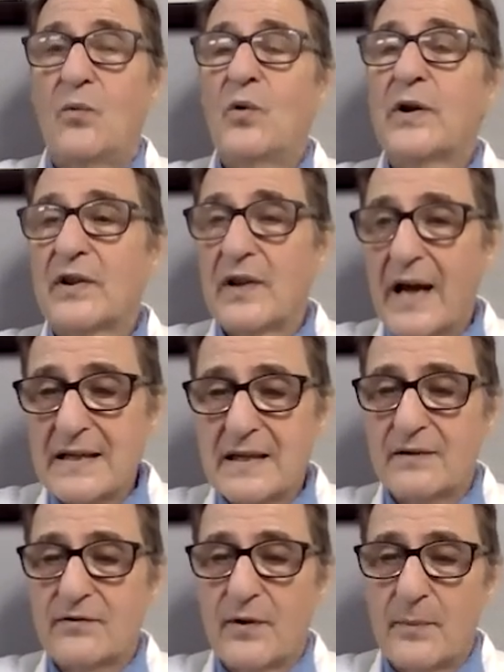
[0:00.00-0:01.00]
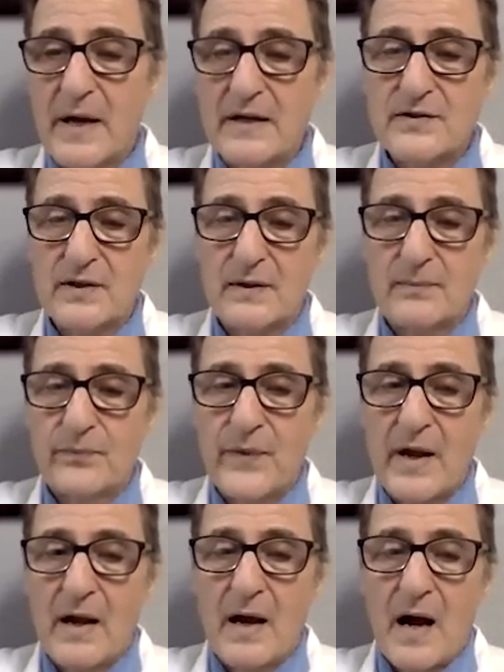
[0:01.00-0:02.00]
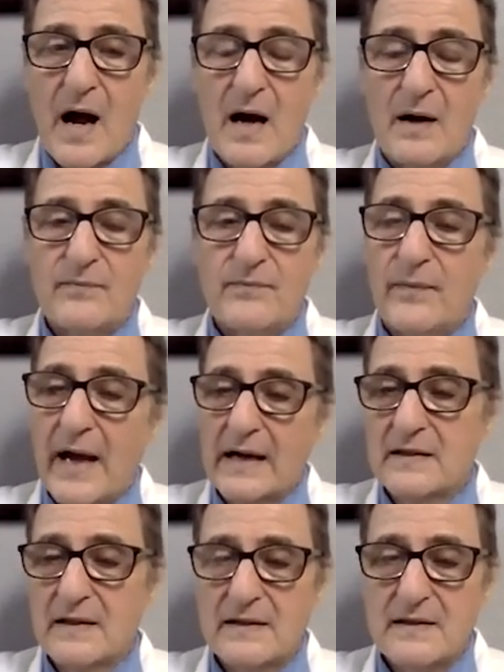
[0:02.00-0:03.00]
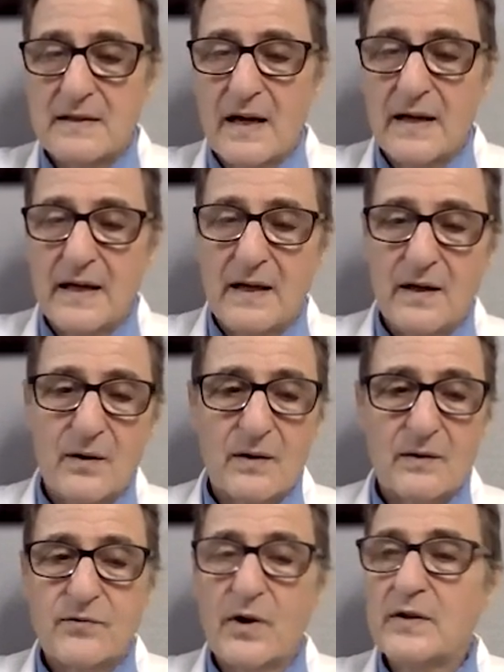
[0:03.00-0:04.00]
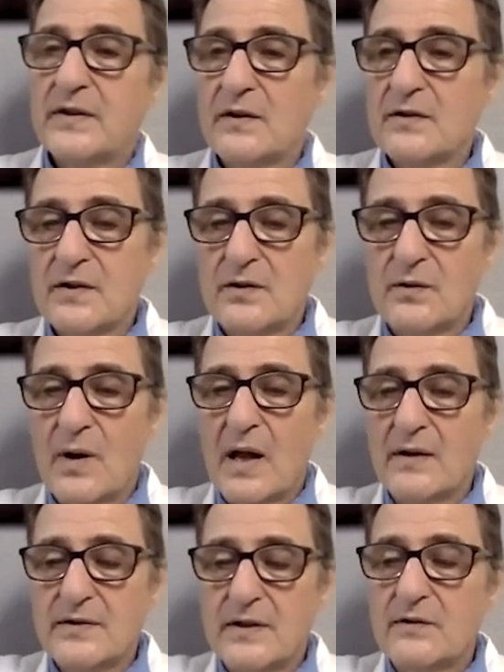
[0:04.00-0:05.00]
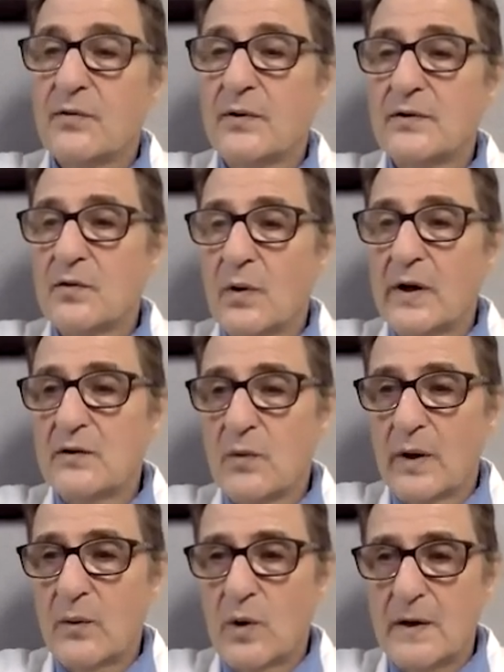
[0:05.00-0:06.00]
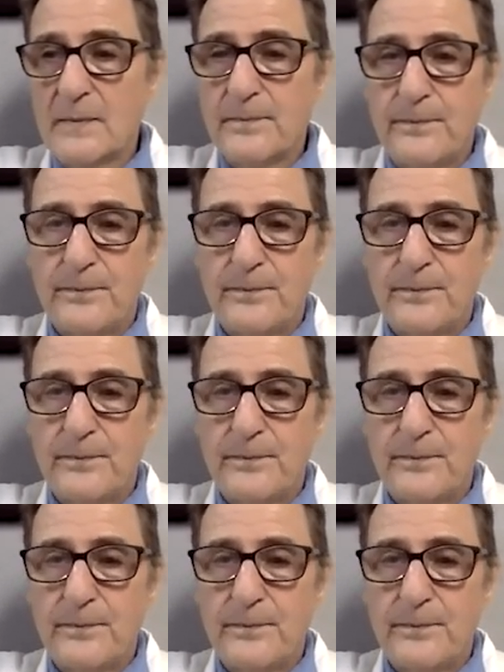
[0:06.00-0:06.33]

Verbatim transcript: with less inflammation. Uh, excellent study here in Frontiers in Neurology from 2021.